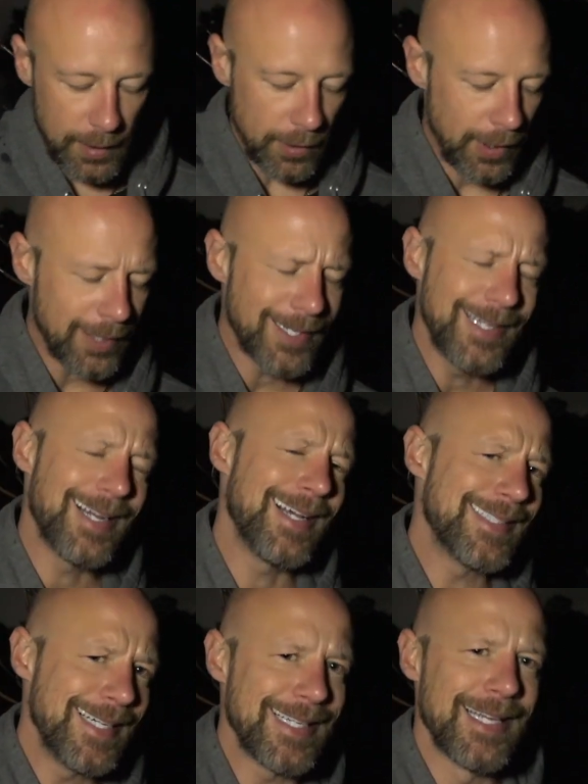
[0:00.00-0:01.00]
Great light. I
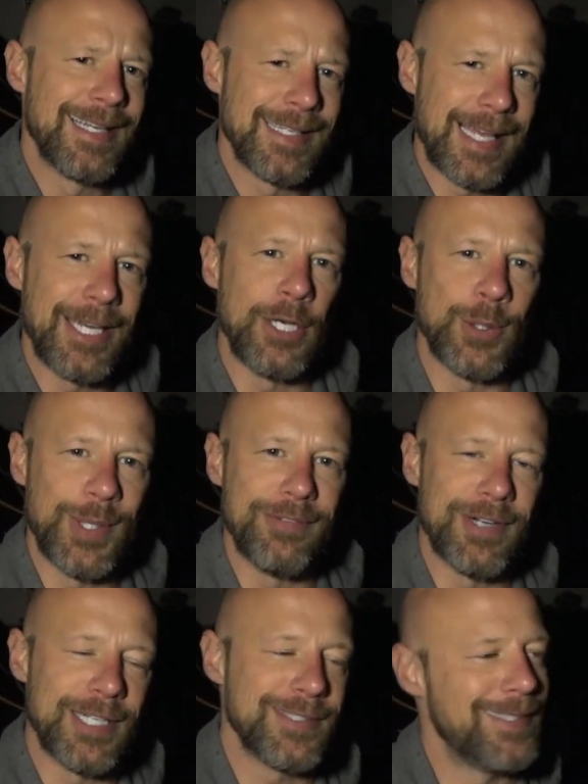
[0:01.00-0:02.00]
like 90-degree
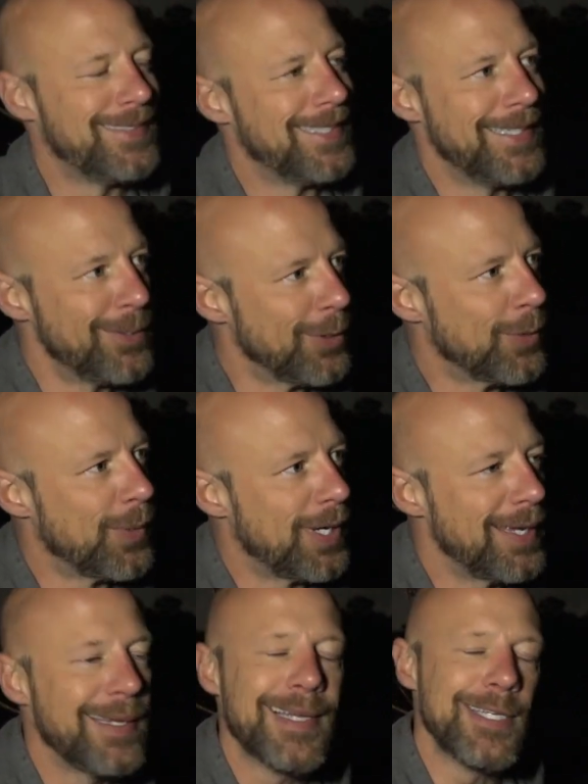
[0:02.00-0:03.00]
flashlights. I don't know
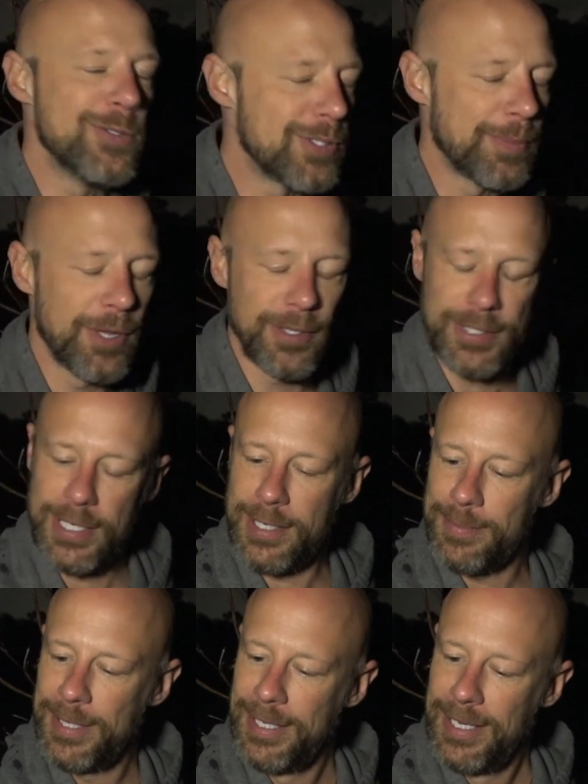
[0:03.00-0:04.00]
why. I use them all the time.